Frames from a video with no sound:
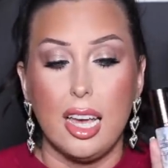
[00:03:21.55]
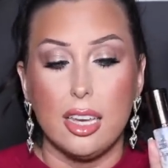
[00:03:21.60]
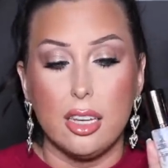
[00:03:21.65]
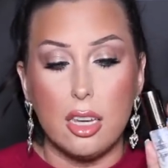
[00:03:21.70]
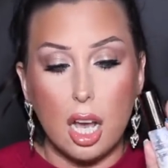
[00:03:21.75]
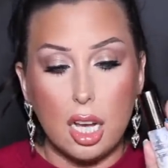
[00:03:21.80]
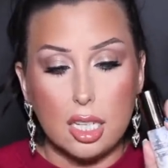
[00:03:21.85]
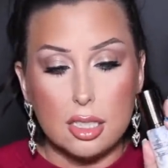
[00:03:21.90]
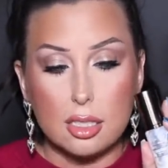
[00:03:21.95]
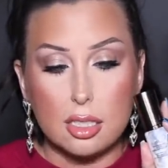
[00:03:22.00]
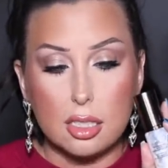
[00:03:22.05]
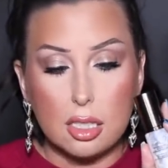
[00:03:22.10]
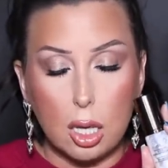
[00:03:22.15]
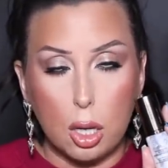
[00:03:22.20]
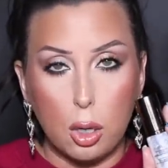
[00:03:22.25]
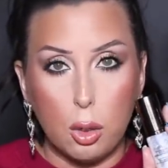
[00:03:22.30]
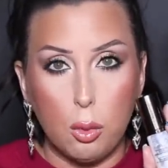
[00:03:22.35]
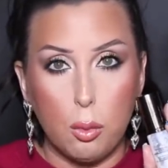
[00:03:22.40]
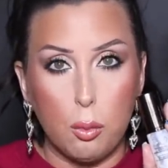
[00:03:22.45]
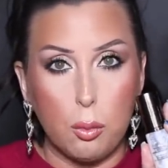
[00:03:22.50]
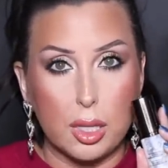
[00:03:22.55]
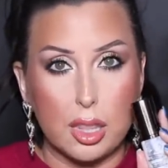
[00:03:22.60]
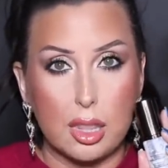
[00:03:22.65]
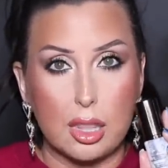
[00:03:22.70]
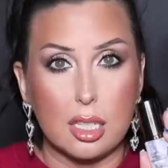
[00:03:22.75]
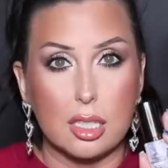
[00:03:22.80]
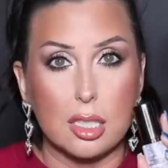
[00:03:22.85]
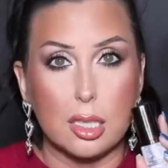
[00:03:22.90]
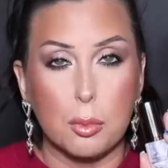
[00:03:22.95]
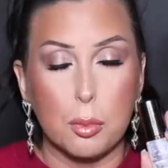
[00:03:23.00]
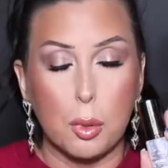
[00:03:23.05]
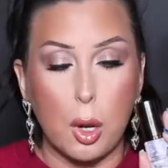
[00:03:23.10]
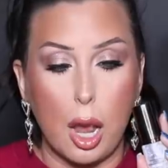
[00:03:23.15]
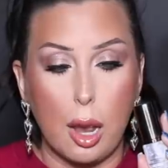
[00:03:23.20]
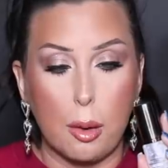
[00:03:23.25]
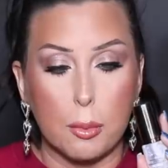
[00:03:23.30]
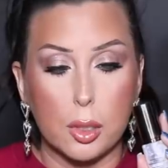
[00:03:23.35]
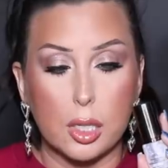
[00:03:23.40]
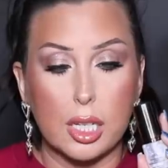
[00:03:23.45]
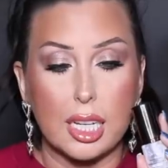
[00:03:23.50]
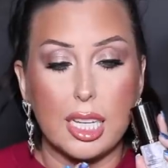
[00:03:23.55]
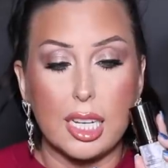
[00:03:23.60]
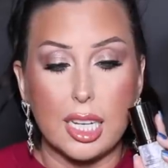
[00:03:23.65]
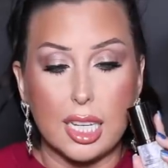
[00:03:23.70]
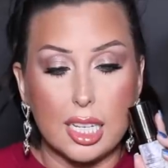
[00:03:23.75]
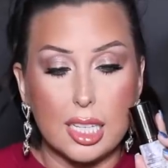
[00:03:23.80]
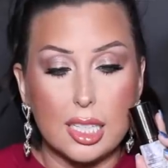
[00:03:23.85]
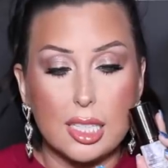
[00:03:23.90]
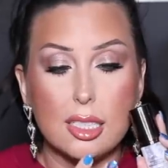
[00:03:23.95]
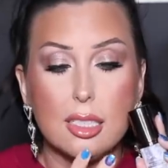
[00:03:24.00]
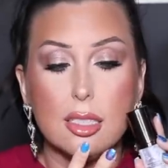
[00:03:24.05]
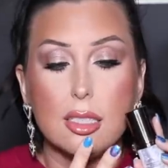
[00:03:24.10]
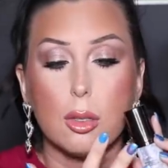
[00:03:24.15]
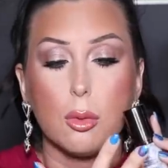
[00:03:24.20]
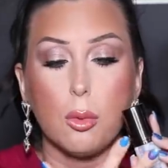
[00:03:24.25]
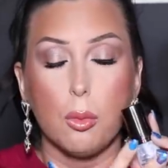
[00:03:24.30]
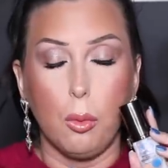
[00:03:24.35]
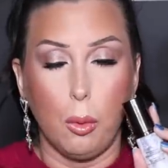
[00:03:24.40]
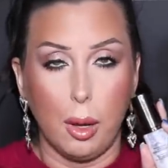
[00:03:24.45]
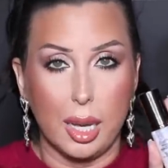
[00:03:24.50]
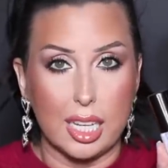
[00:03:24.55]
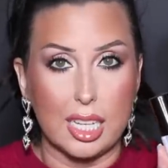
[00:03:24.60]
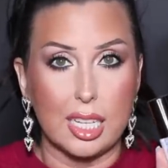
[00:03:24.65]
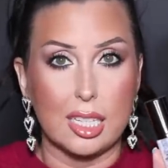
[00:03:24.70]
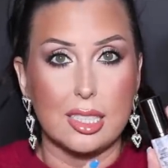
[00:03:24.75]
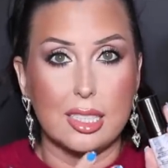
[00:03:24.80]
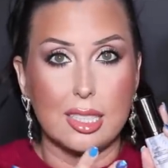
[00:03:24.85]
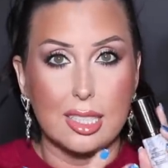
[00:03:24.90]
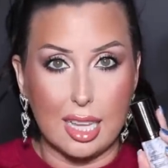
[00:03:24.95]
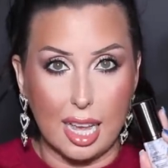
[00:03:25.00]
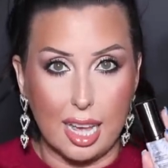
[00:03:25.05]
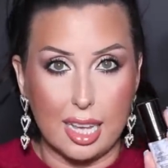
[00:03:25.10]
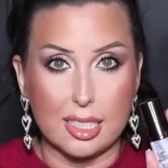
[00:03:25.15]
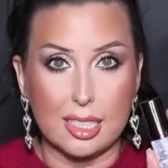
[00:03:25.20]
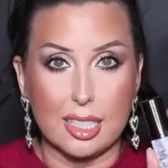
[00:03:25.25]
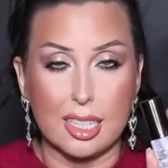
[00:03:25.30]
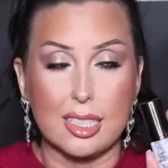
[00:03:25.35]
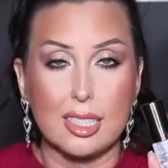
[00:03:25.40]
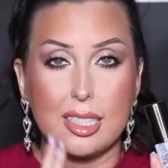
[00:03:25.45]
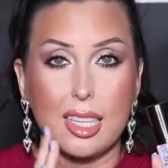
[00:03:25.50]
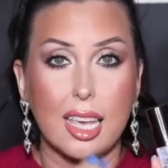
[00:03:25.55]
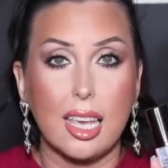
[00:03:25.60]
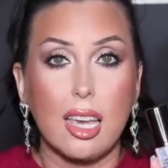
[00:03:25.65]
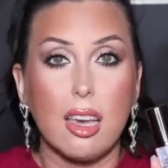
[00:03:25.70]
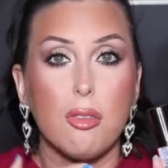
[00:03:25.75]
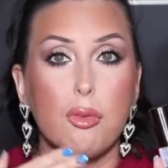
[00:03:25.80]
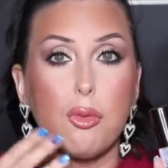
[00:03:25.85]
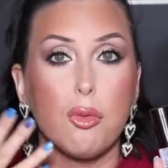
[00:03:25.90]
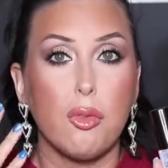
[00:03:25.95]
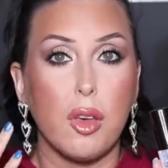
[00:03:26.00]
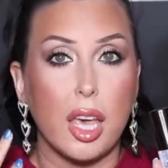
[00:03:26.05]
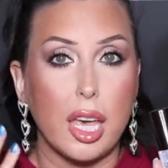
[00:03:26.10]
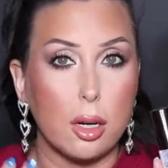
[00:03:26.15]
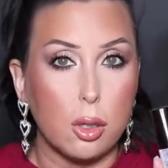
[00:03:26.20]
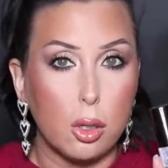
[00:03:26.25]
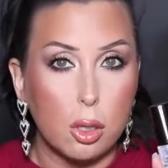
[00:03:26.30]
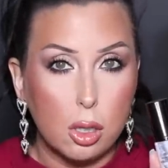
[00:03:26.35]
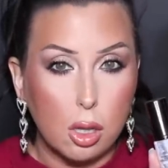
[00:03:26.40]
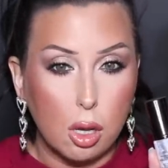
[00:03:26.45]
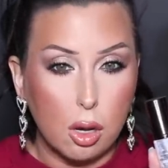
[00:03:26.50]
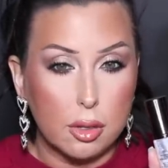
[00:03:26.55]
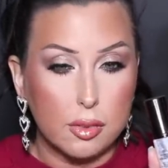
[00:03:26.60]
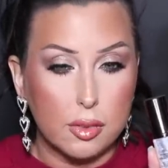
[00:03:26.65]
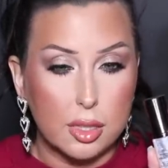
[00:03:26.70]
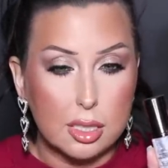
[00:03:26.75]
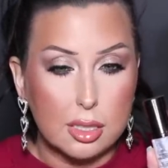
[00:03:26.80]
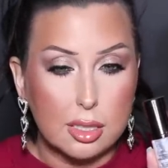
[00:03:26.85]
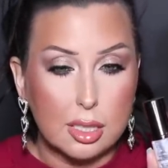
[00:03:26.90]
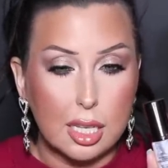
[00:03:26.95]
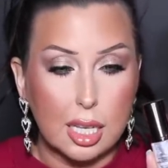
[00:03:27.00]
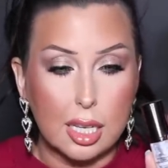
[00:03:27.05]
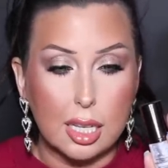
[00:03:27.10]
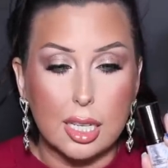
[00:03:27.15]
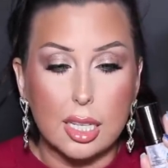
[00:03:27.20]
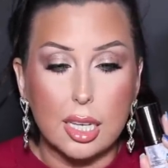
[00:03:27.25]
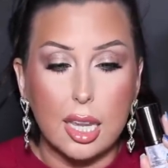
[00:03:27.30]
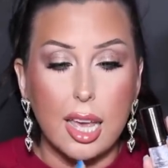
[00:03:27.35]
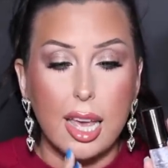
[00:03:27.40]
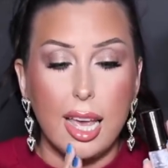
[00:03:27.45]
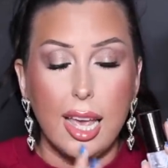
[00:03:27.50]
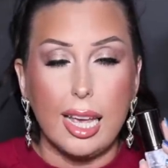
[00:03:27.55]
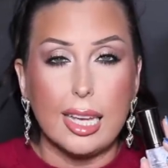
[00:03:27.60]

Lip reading: Not so with this primer. It is what it says. It's like a veil on the skin.